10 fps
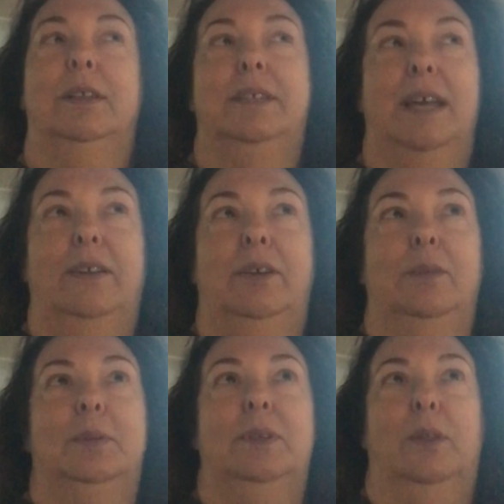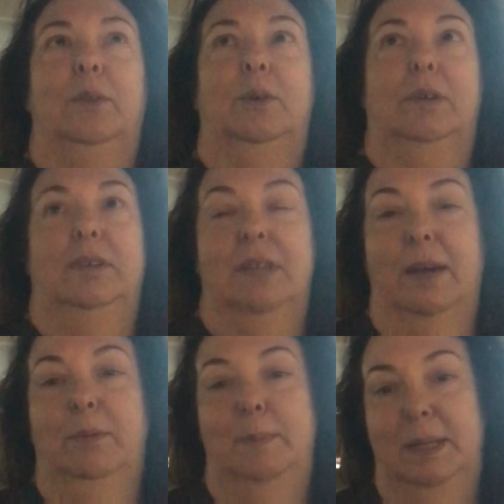Saturday was the third.
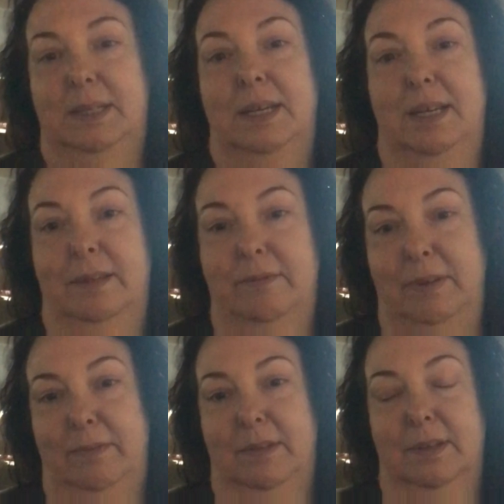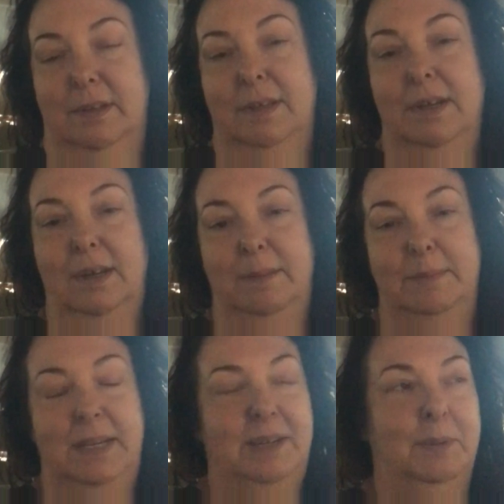That would make today the fifth. Um,
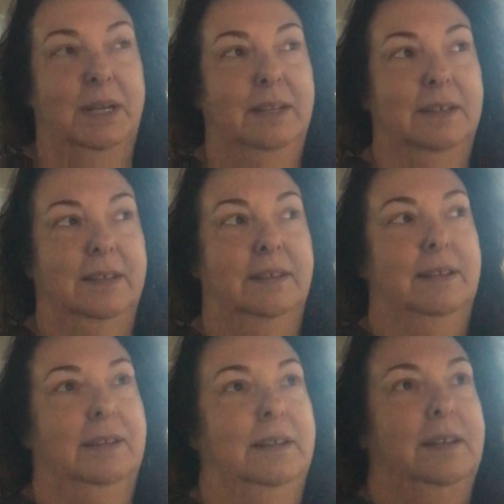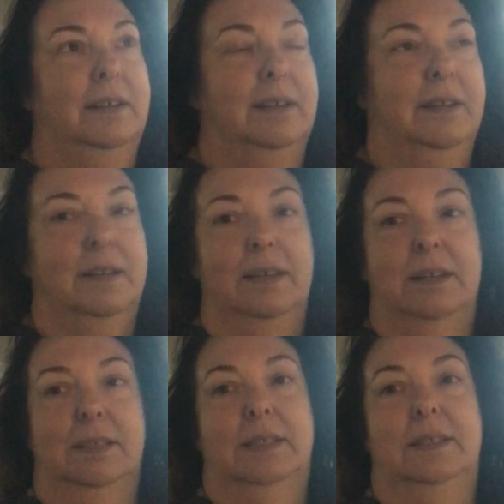anyway,
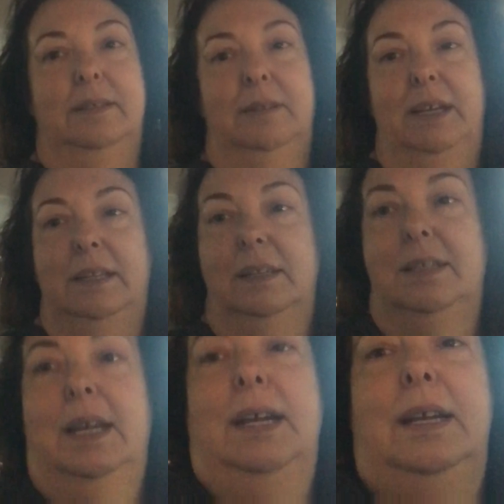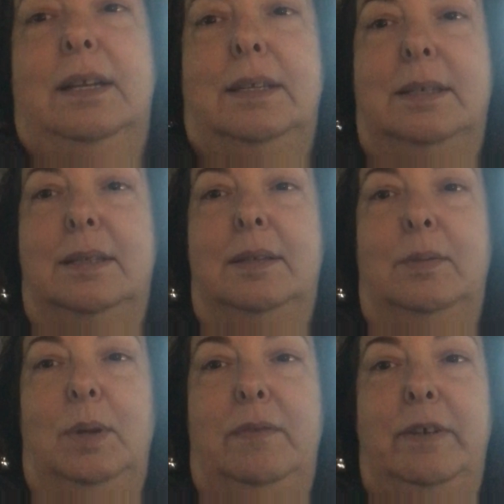it's late in the day. It's
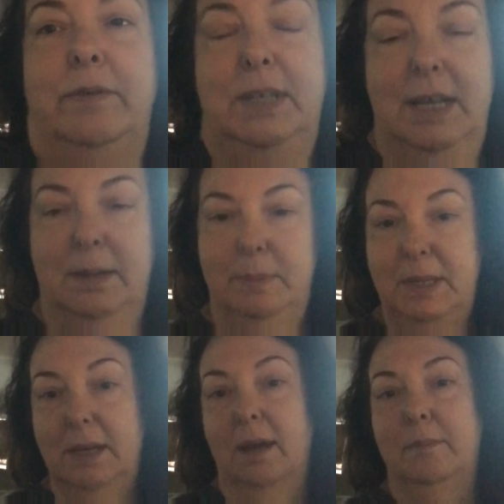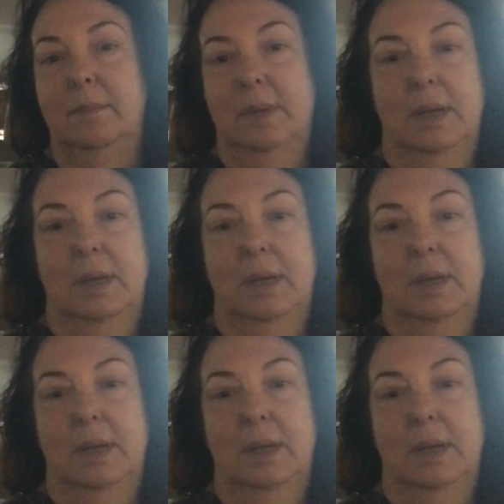3:58 p.m.